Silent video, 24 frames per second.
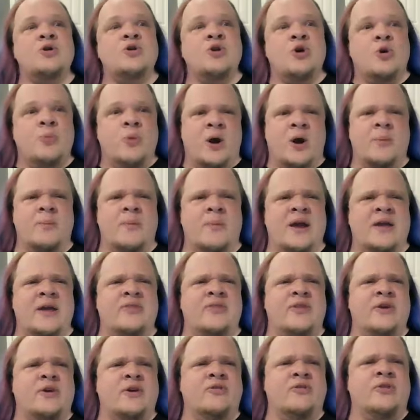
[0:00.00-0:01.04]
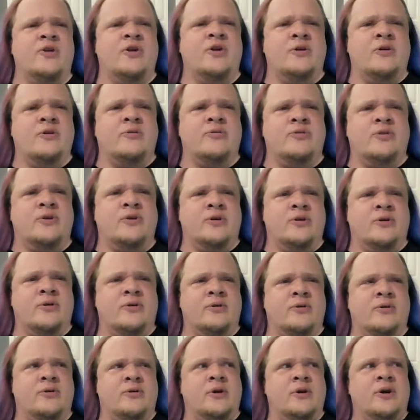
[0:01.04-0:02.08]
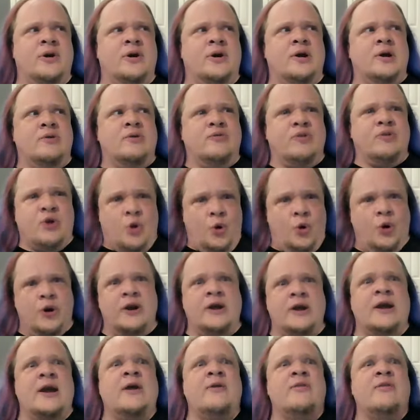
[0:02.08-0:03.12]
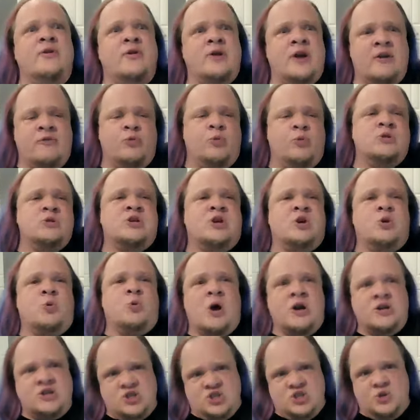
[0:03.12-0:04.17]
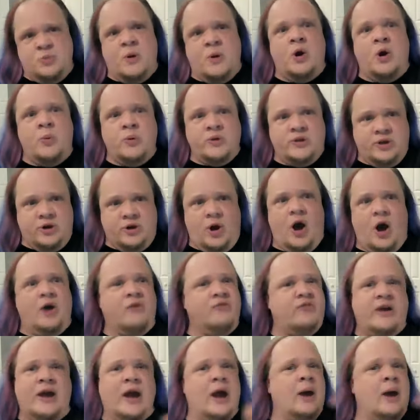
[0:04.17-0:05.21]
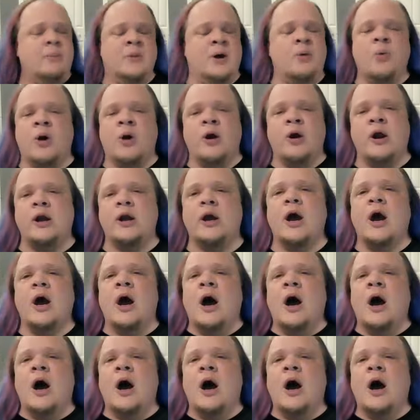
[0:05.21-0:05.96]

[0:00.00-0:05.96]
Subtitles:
Don't worry, Mike. They're recording it, and everyone's going to watch it tomorrow with their coffee. I'm not worried.